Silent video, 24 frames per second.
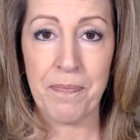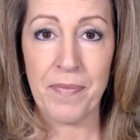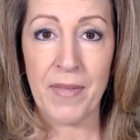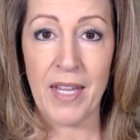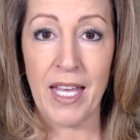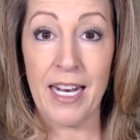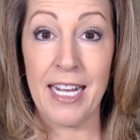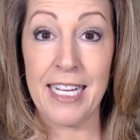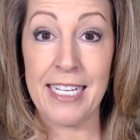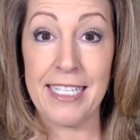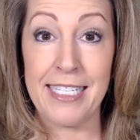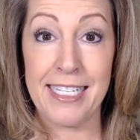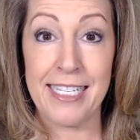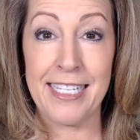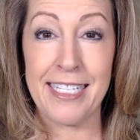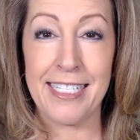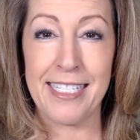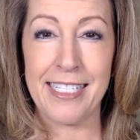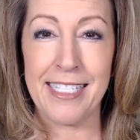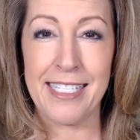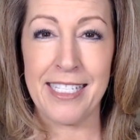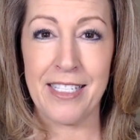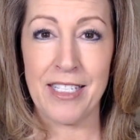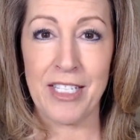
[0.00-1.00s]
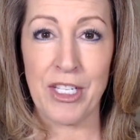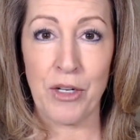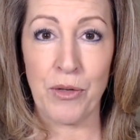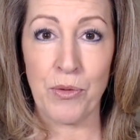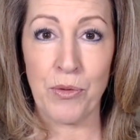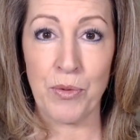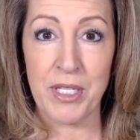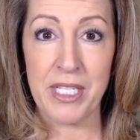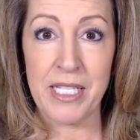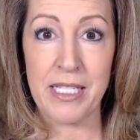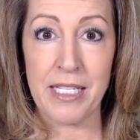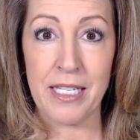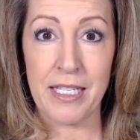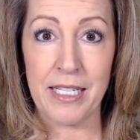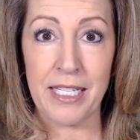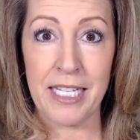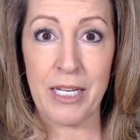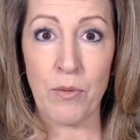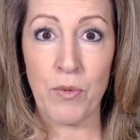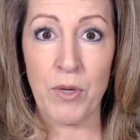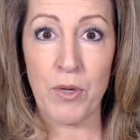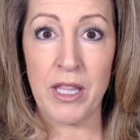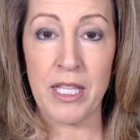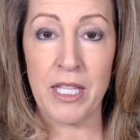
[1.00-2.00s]
And I didn't until recently
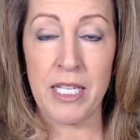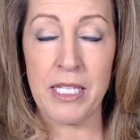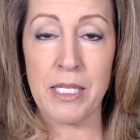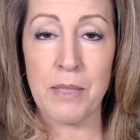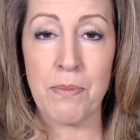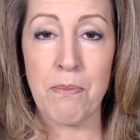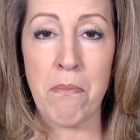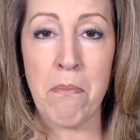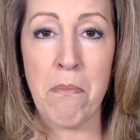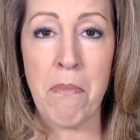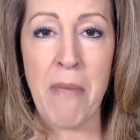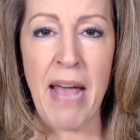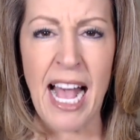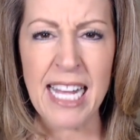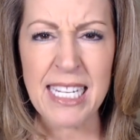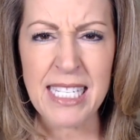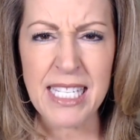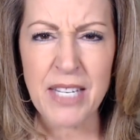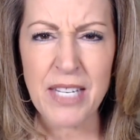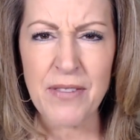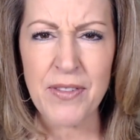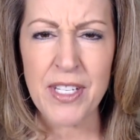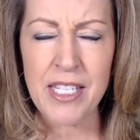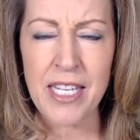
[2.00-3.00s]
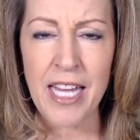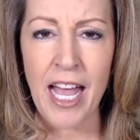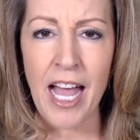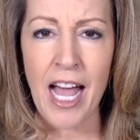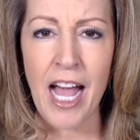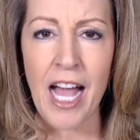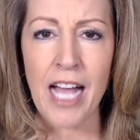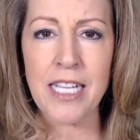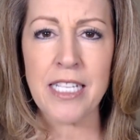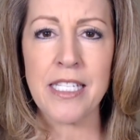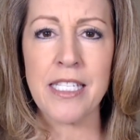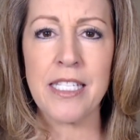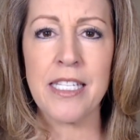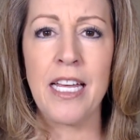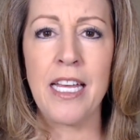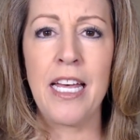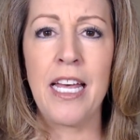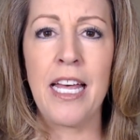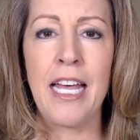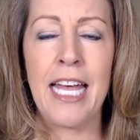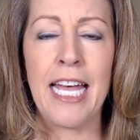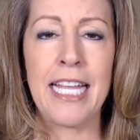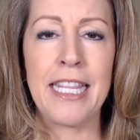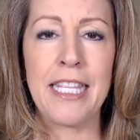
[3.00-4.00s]
with these massive attacks
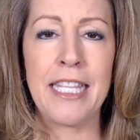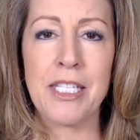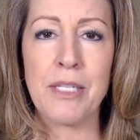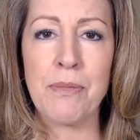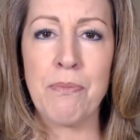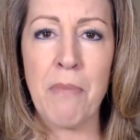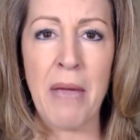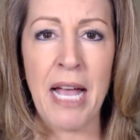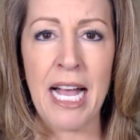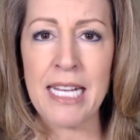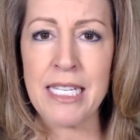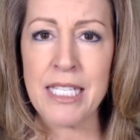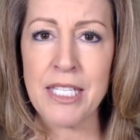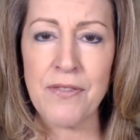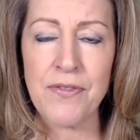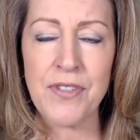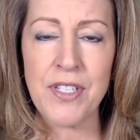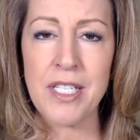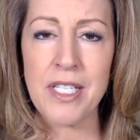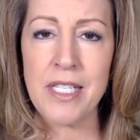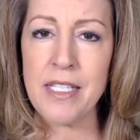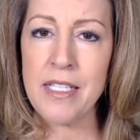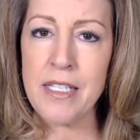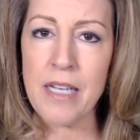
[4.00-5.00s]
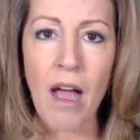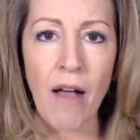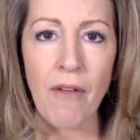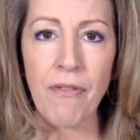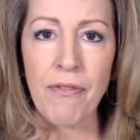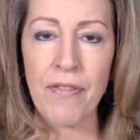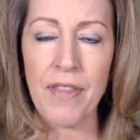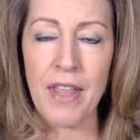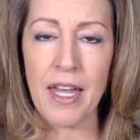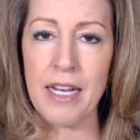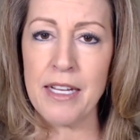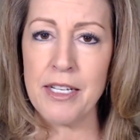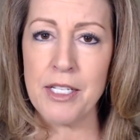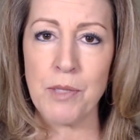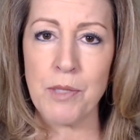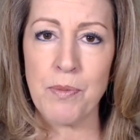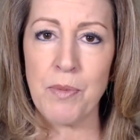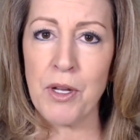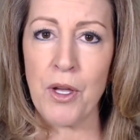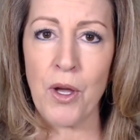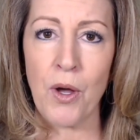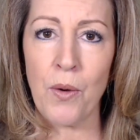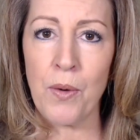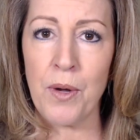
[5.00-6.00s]
and this massive stuff that has
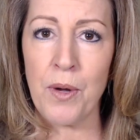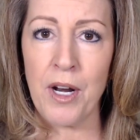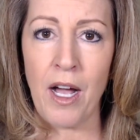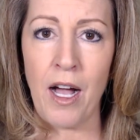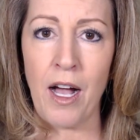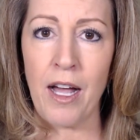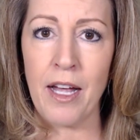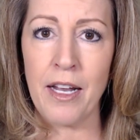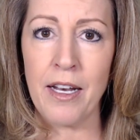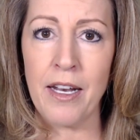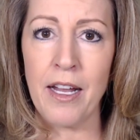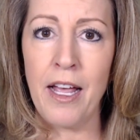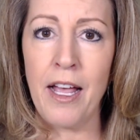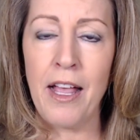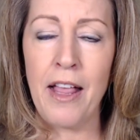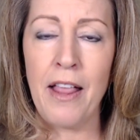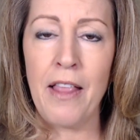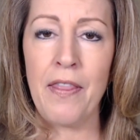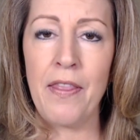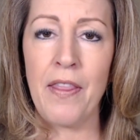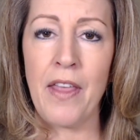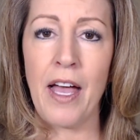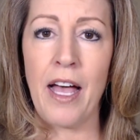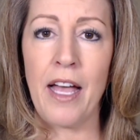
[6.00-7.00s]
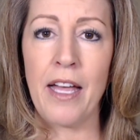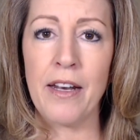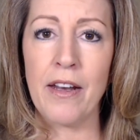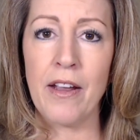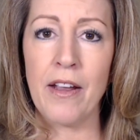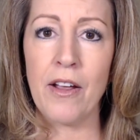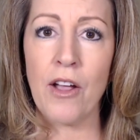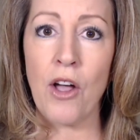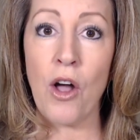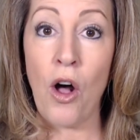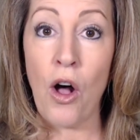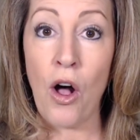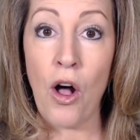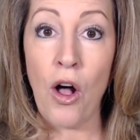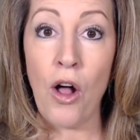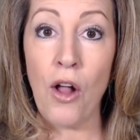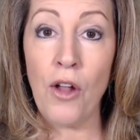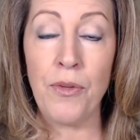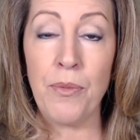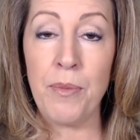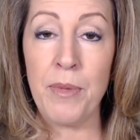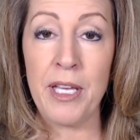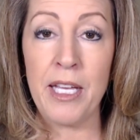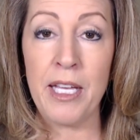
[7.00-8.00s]
been going on that
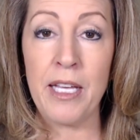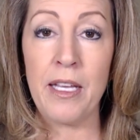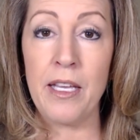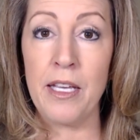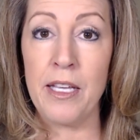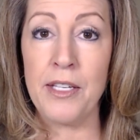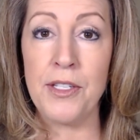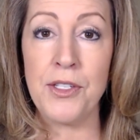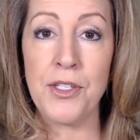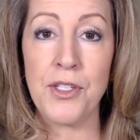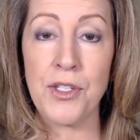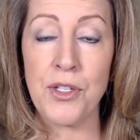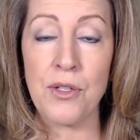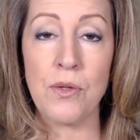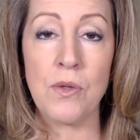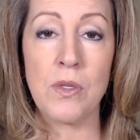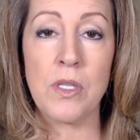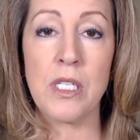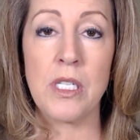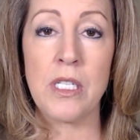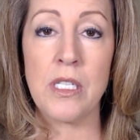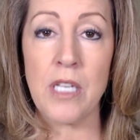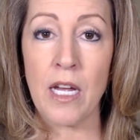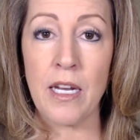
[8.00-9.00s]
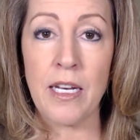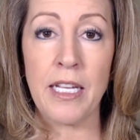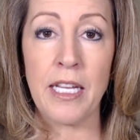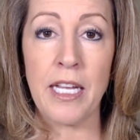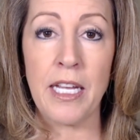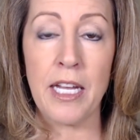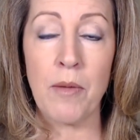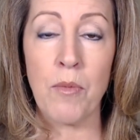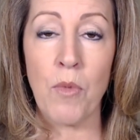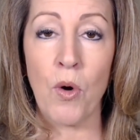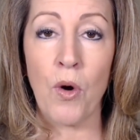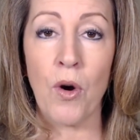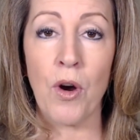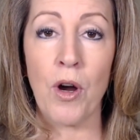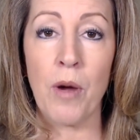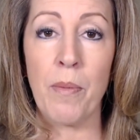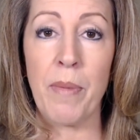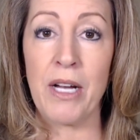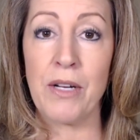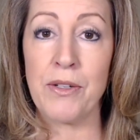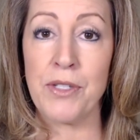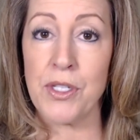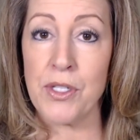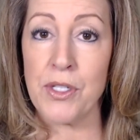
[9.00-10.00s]
called me into studying more
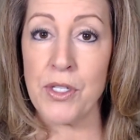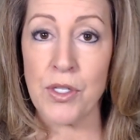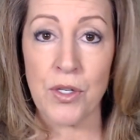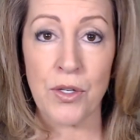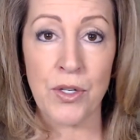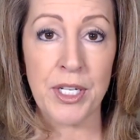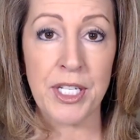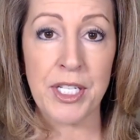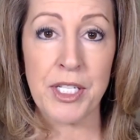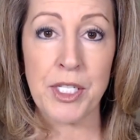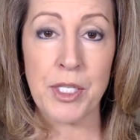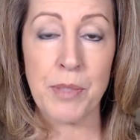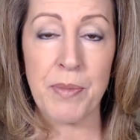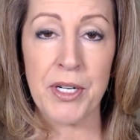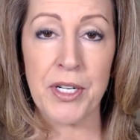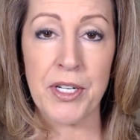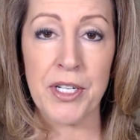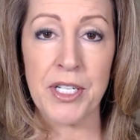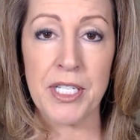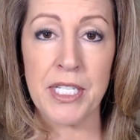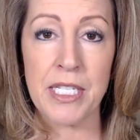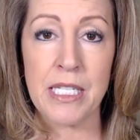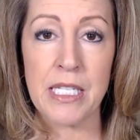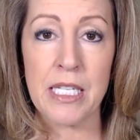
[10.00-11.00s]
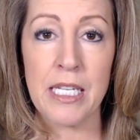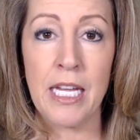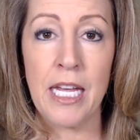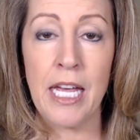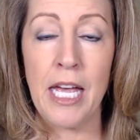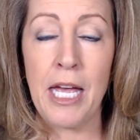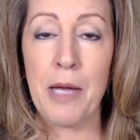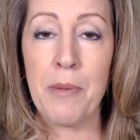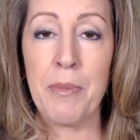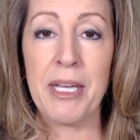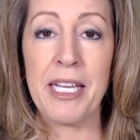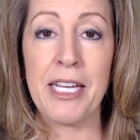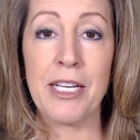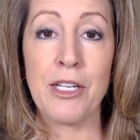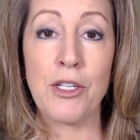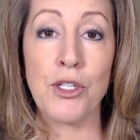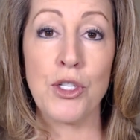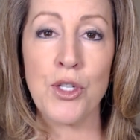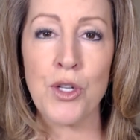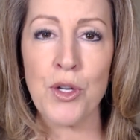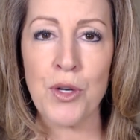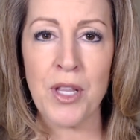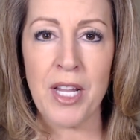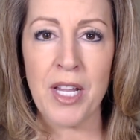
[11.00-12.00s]
about discerning spirits, making
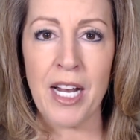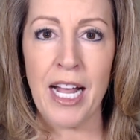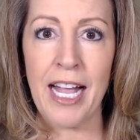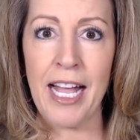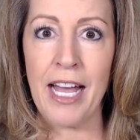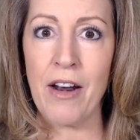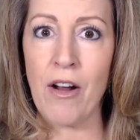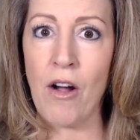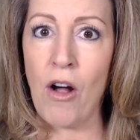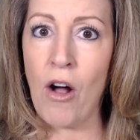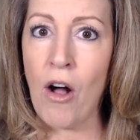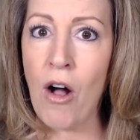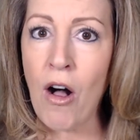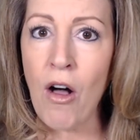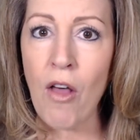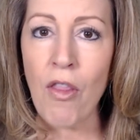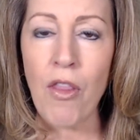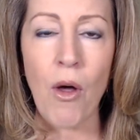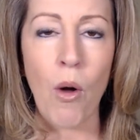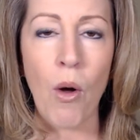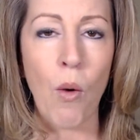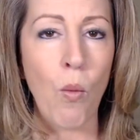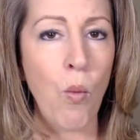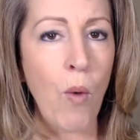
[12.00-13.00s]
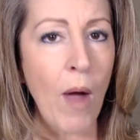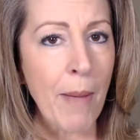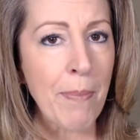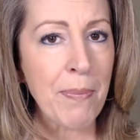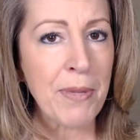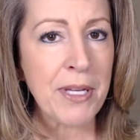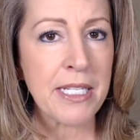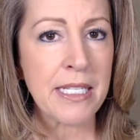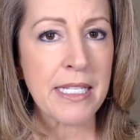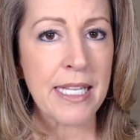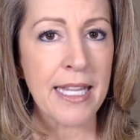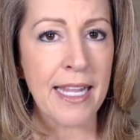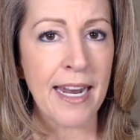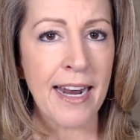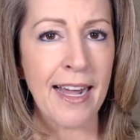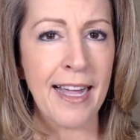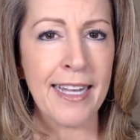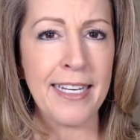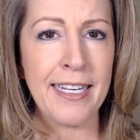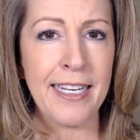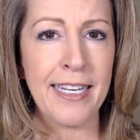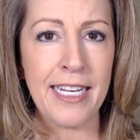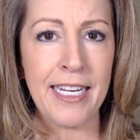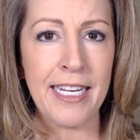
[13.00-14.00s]
sure that I had all the weapons that I
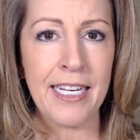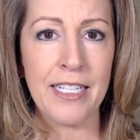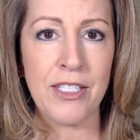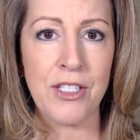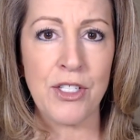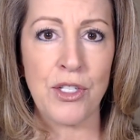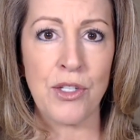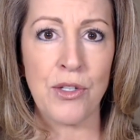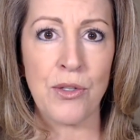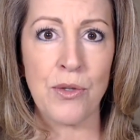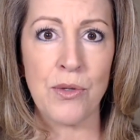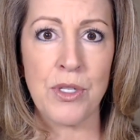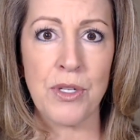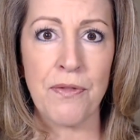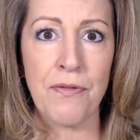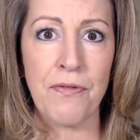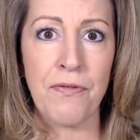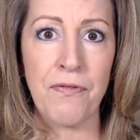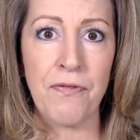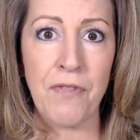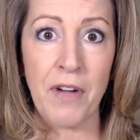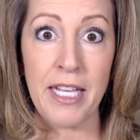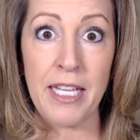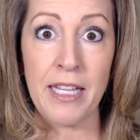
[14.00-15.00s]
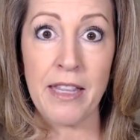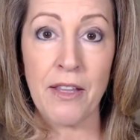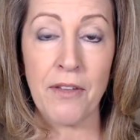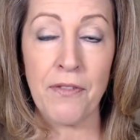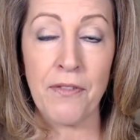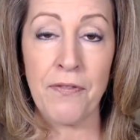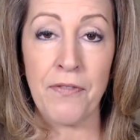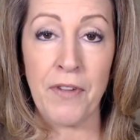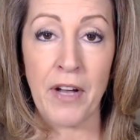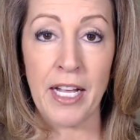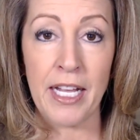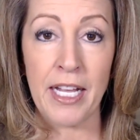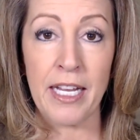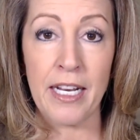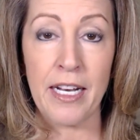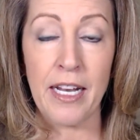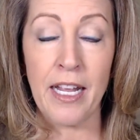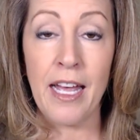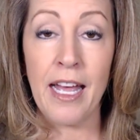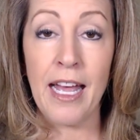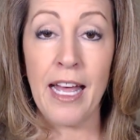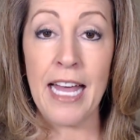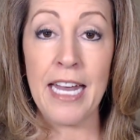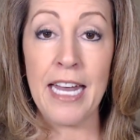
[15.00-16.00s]
needed to fight the fight
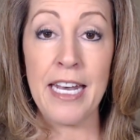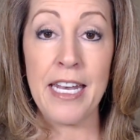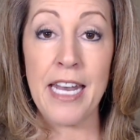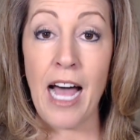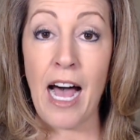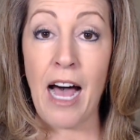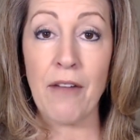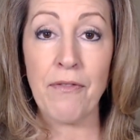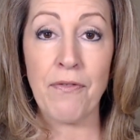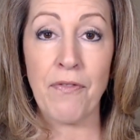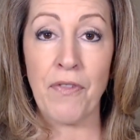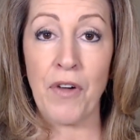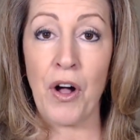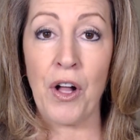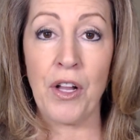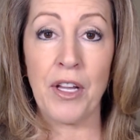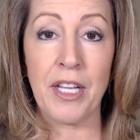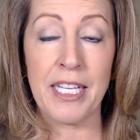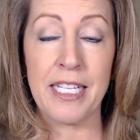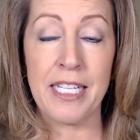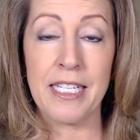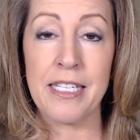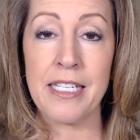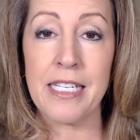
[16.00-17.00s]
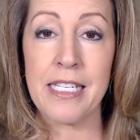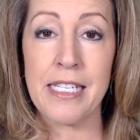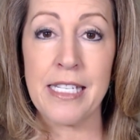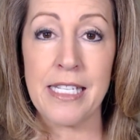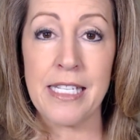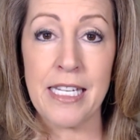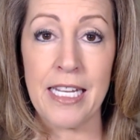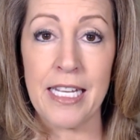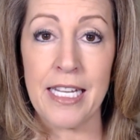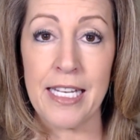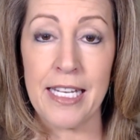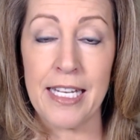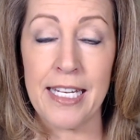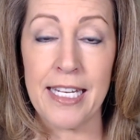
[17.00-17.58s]
and not fall into sin.